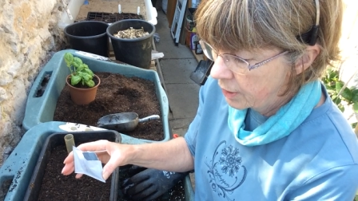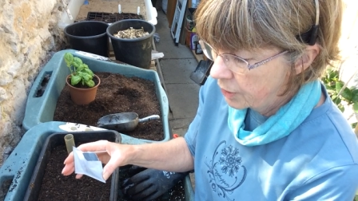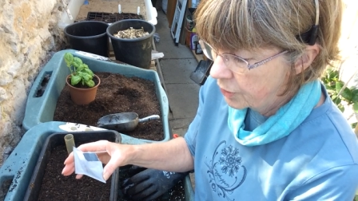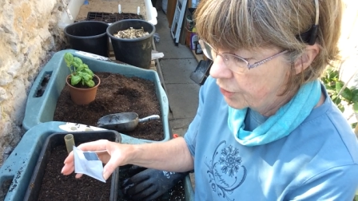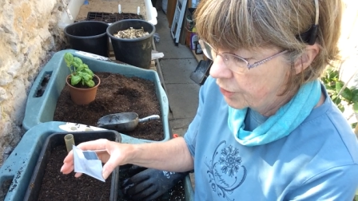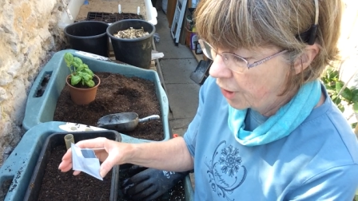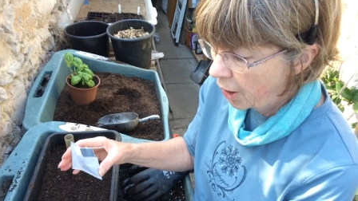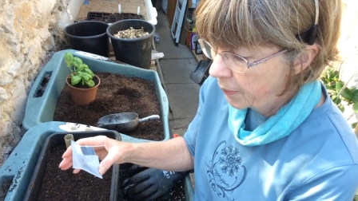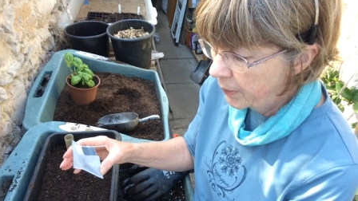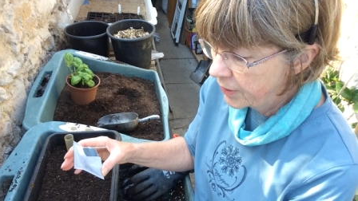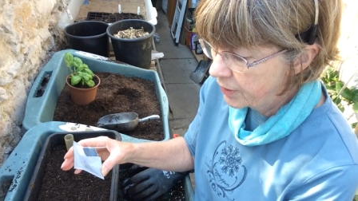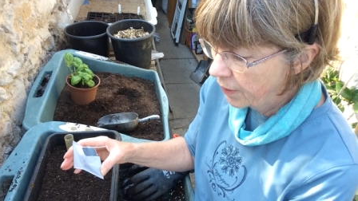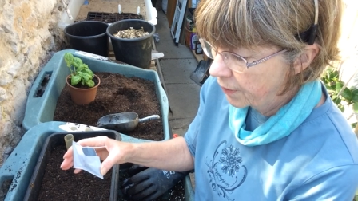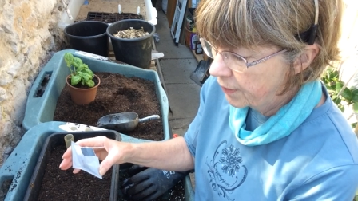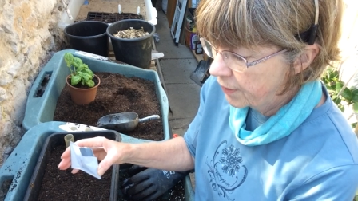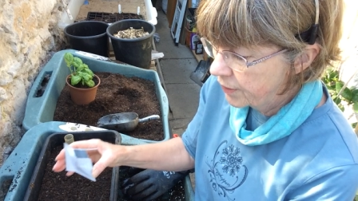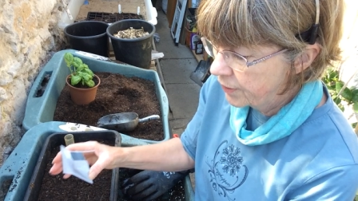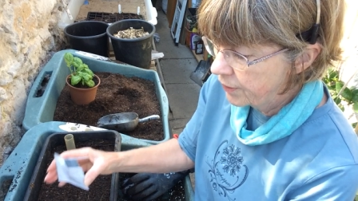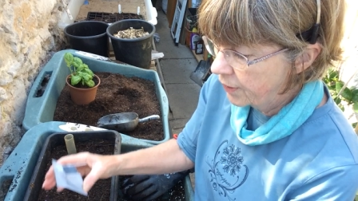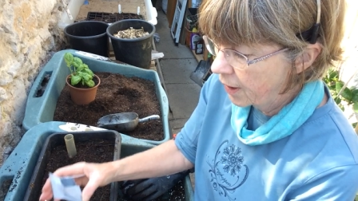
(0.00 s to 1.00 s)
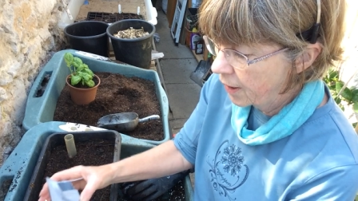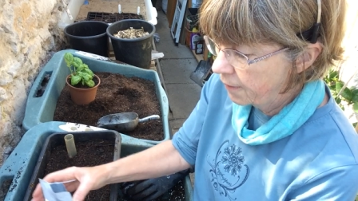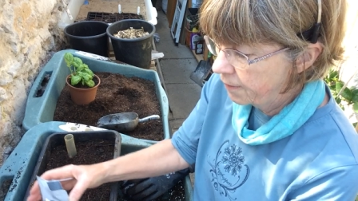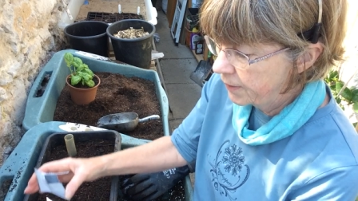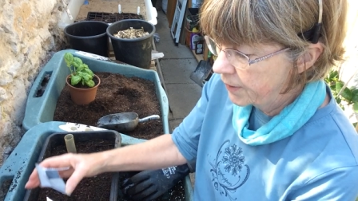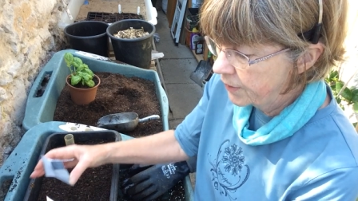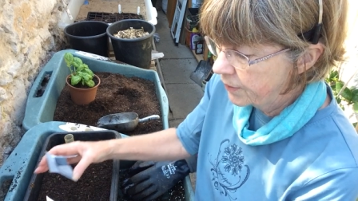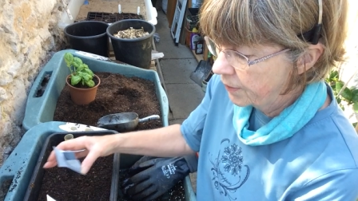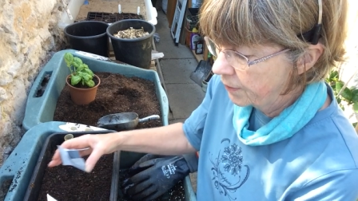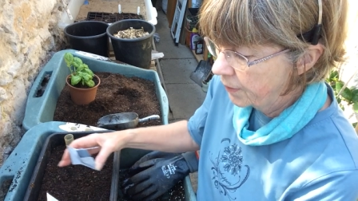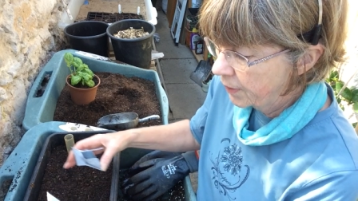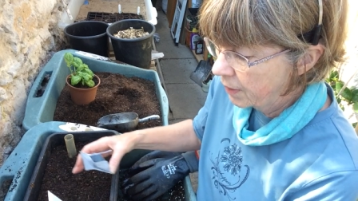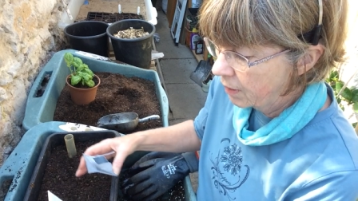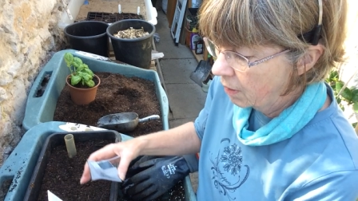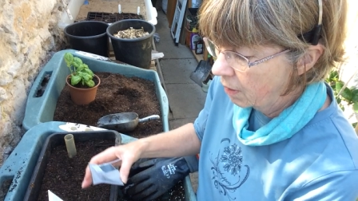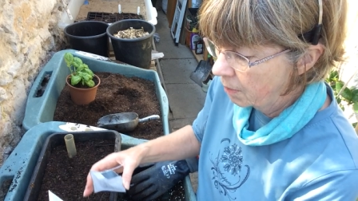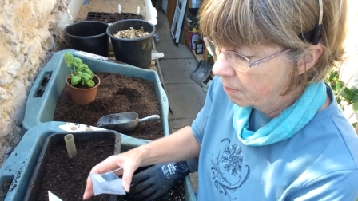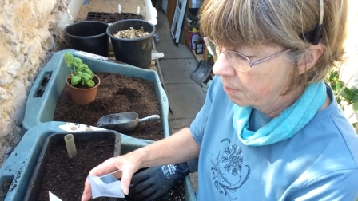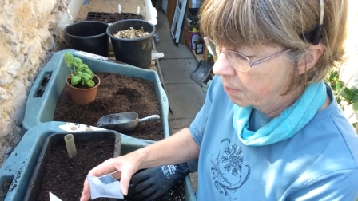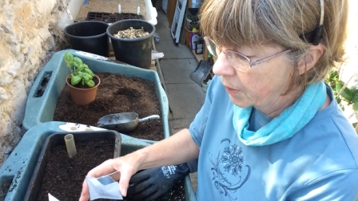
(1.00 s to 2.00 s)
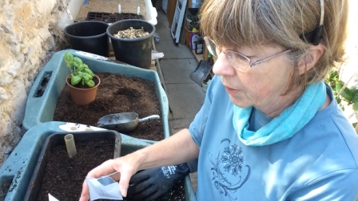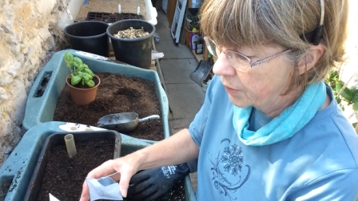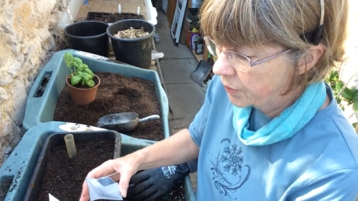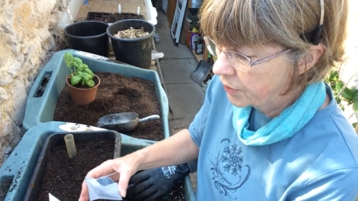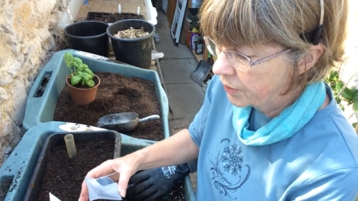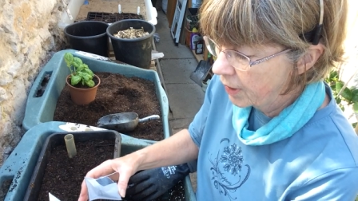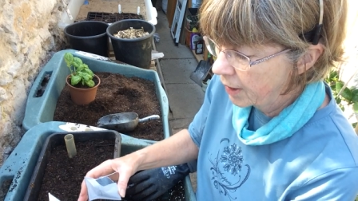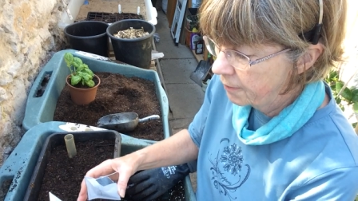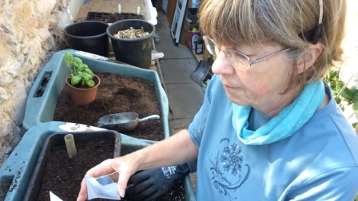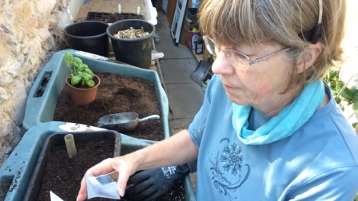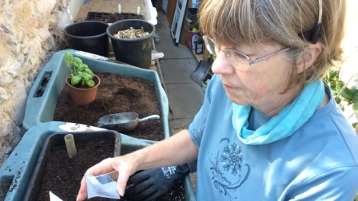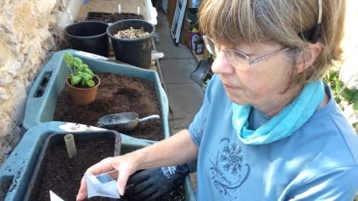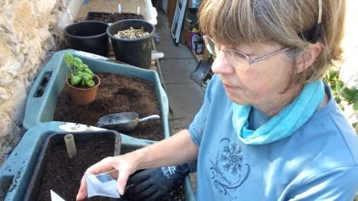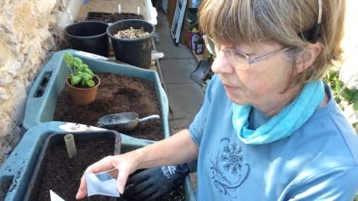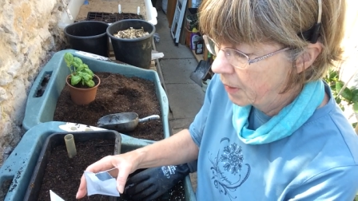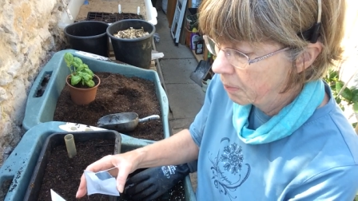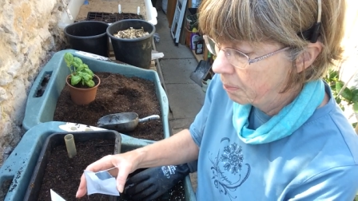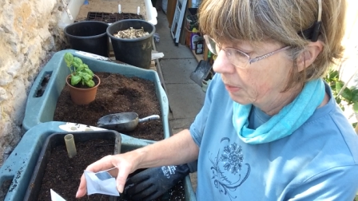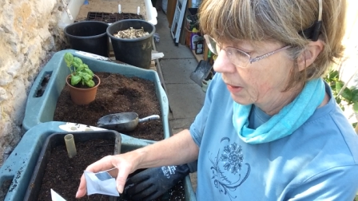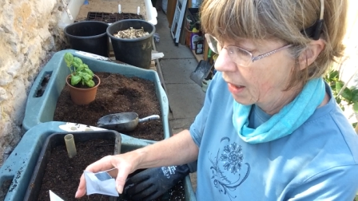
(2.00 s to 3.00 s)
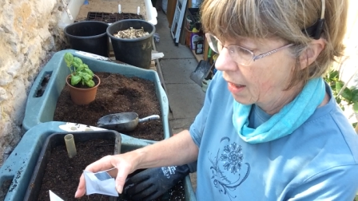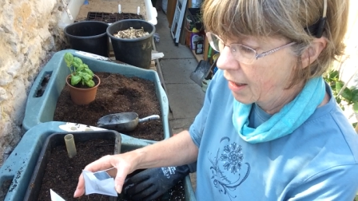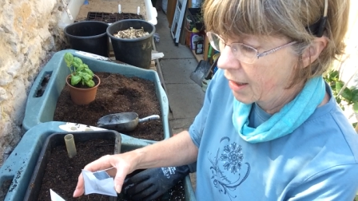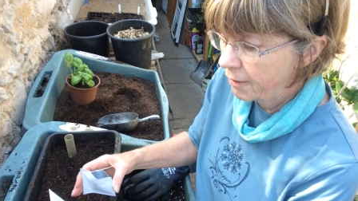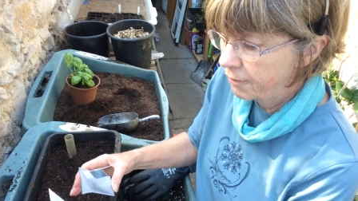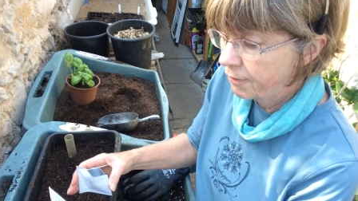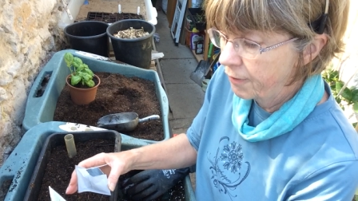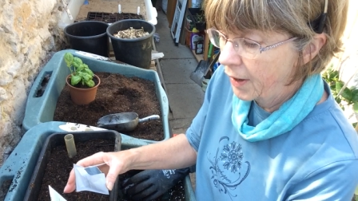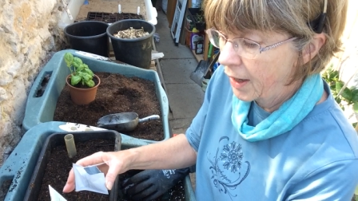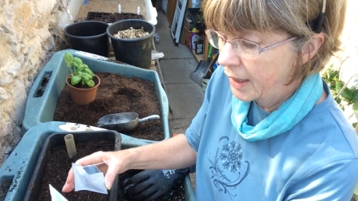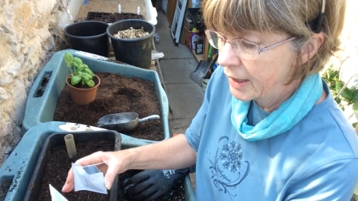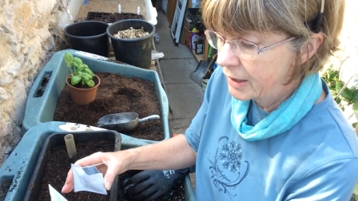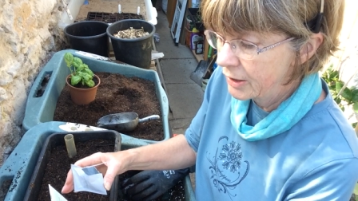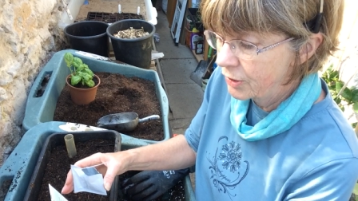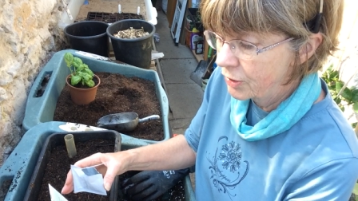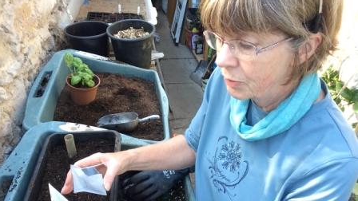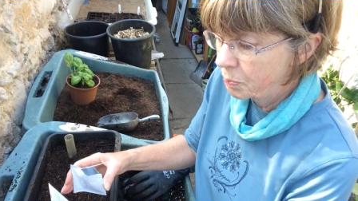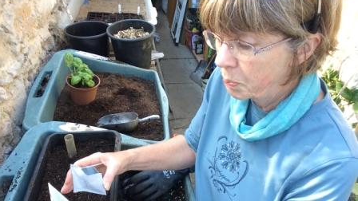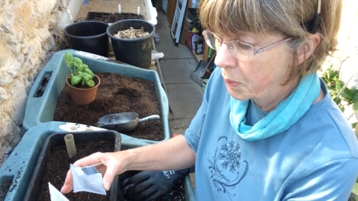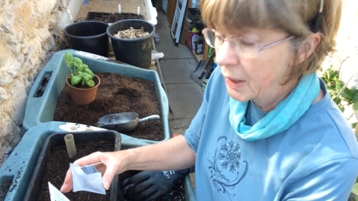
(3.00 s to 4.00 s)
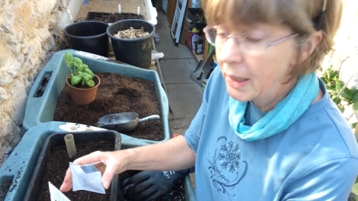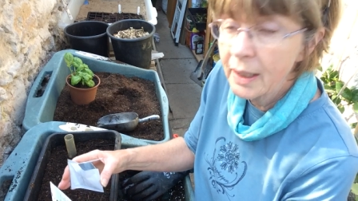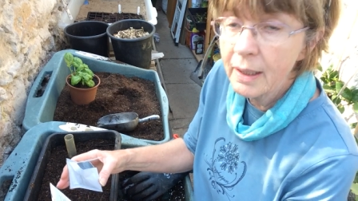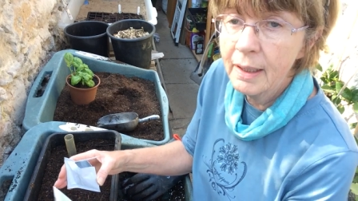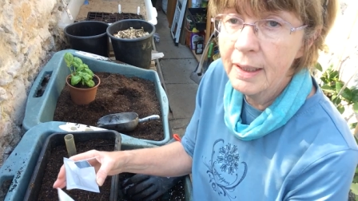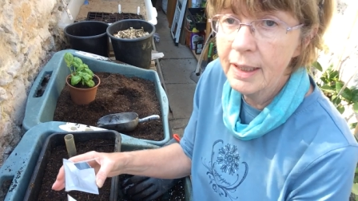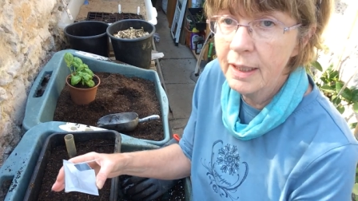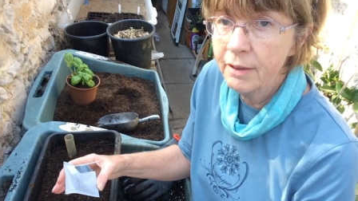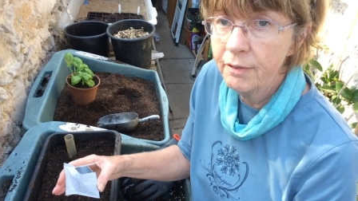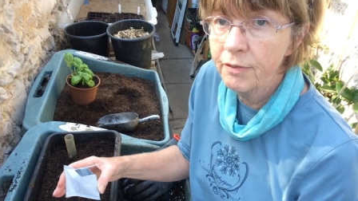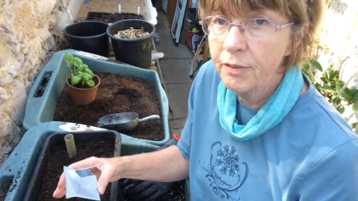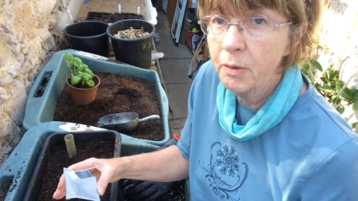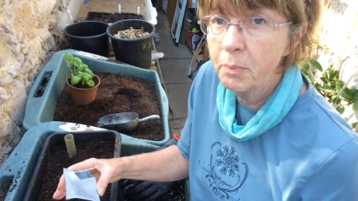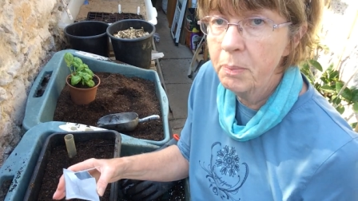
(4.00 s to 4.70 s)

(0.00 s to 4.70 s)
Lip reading: you sow it on the surface of the compost and apply a fine sprinkling of